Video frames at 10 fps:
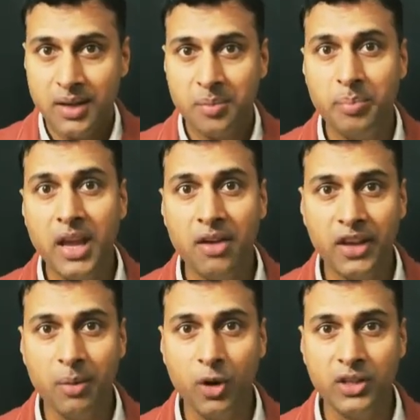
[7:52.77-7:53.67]
Be aware
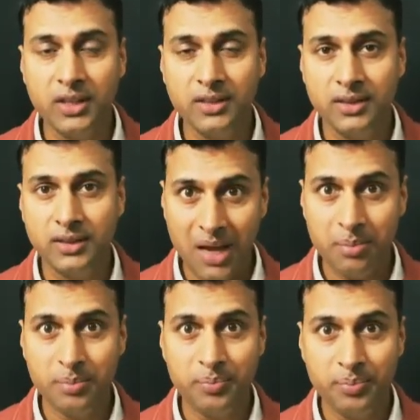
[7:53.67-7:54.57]
about this.
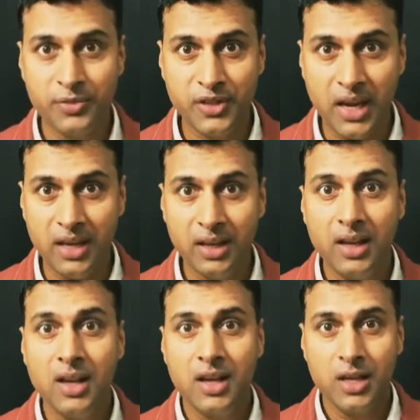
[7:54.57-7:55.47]
I'm saying
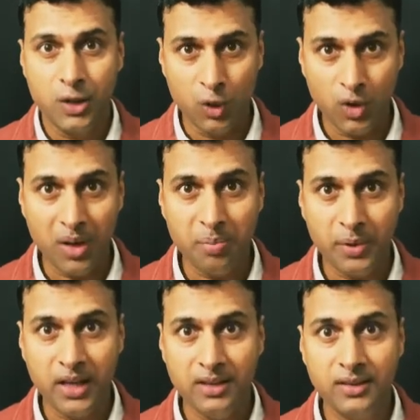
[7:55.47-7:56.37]
no
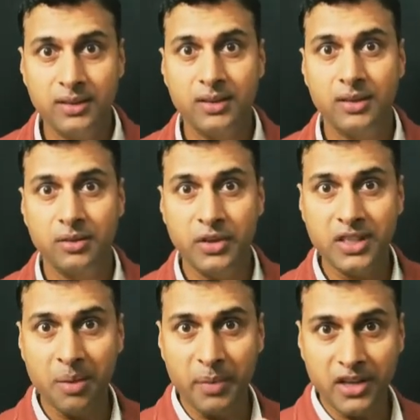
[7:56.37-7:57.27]
companies which I
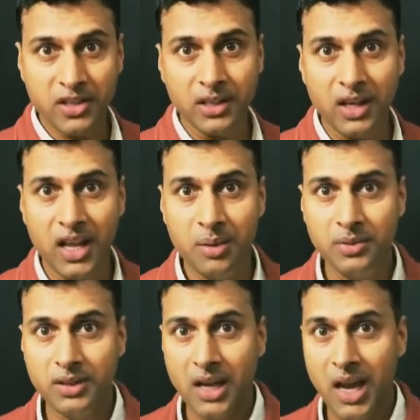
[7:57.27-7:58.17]
mentioned the names.
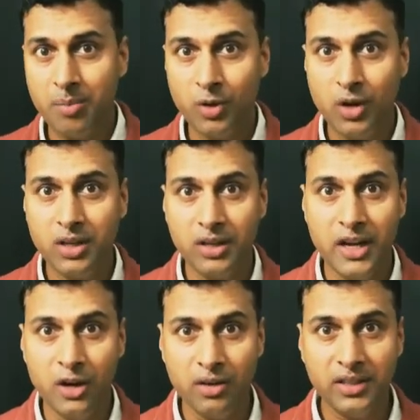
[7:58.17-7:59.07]
I am not
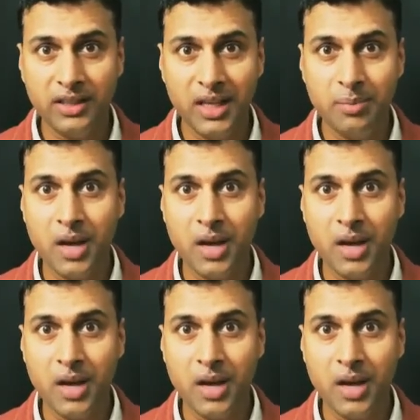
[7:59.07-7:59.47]
endorsing them.